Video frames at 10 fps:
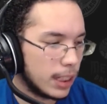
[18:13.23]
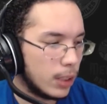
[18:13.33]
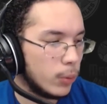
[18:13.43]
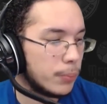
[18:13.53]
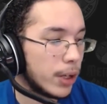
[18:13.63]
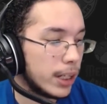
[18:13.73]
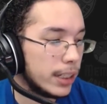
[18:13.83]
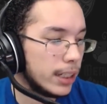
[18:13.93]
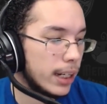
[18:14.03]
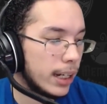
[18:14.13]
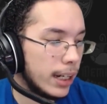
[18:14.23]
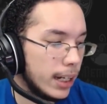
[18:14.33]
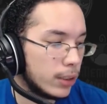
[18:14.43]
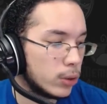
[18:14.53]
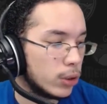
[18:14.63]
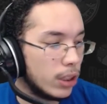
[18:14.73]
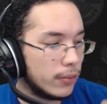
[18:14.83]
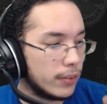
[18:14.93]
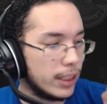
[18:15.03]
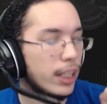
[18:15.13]
We brought it a total
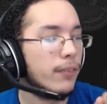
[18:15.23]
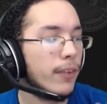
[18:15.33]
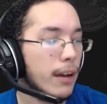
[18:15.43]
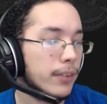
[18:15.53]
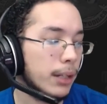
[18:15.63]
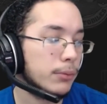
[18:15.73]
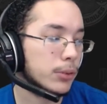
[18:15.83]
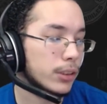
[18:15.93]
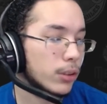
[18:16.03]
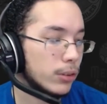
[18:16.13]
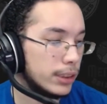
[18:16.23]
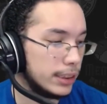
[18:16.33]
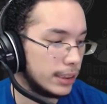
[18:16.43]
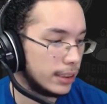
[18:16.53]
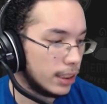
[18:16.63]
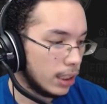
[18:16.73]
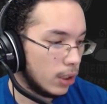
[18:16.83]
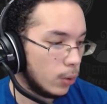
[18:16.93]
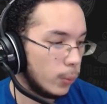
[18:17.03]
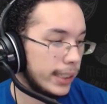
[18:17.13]
of like 5 times during the whole season.
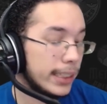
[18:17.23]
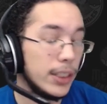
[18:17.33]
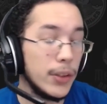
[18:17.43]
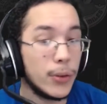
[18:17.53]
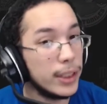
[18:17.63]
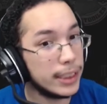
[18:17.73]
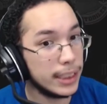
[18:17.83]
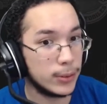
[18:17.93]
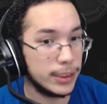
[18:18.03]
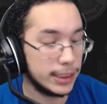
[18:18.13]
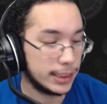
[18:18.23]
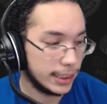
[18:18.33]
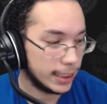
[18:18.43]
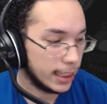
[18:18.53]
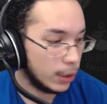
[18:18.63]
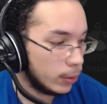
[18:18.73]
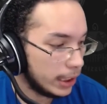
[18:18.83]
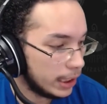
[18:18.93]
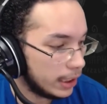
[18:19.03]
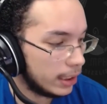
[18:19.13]
We killed 3 things with this thing, and
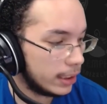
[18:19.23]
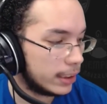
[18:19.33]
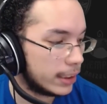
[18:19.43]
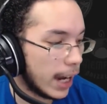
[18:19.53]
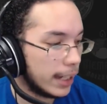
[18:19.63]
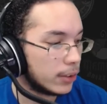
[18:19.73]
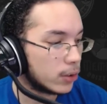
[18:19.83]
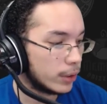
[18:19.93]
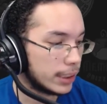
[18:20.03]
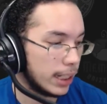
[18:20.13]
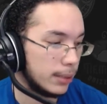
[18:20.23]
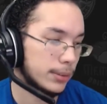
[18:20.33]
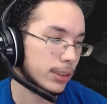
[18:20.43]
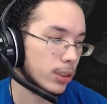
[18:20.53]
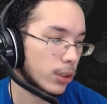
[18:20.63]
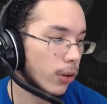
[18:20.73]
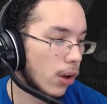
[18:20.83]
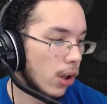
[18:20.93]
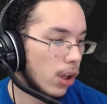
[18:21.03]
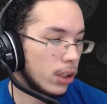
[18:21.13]
we died 3 times. So
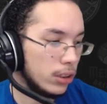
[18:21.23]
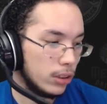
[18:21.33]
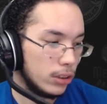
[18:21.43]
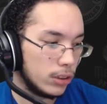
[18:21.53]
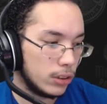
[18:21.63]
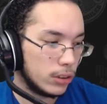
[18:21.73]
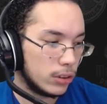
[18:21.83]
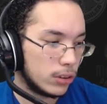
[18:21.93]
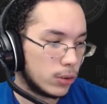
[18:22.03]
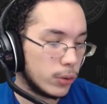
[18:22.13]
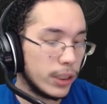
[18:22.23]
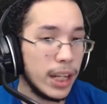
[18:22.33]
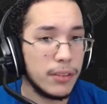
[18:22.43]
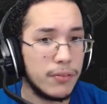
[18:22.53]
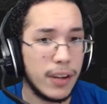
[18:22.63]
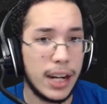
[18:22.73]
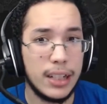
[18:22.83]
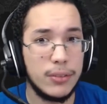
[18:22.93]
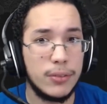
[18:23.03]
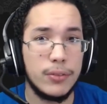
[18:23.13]
3 out of
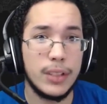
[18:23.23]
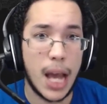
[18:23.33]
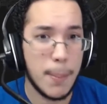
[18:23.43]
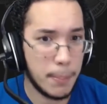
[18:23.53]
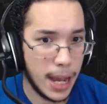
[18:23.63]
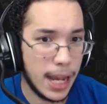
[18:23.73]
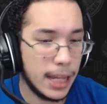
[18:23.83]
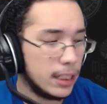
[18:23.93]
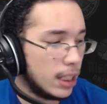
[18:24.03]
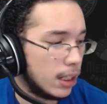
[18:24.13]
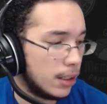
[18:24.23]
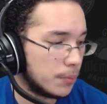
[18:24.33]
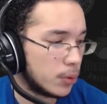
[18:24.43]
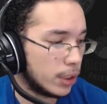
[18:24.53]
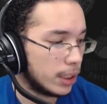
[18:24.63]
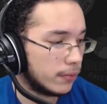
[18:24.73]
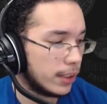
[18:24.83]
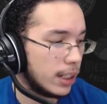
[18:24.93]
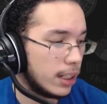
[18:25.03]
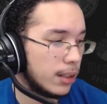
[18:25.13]
5, not bad. 3 out of
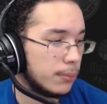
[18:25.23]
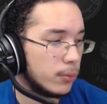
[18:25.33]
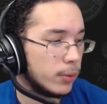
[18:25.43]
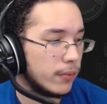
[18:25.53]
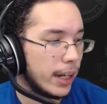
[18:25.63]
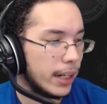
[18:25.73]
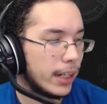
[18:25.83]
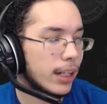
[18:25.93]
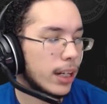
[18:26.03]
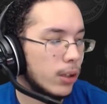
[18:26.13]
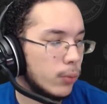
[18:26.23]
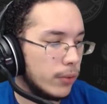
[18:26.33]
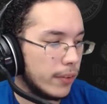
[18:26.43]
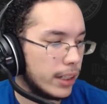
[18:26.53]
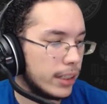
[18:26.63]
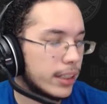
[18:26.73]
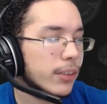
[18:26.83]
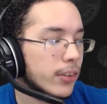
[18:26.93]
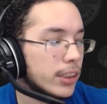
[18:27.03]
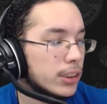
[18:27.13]
5, with a
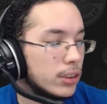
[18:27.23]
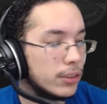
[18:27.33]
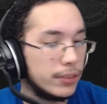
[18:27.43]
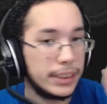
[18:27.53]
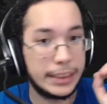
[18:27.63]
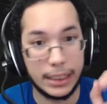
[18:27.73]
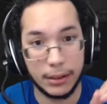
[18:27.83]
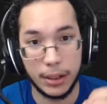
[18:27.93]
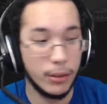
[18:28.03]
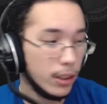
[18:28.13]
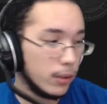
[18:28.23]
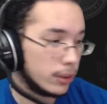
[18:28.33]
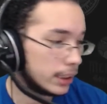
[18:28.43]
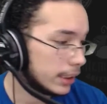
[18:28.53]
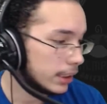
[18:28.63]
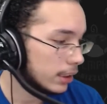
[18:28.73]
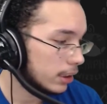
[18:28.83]
differential of 0, which I think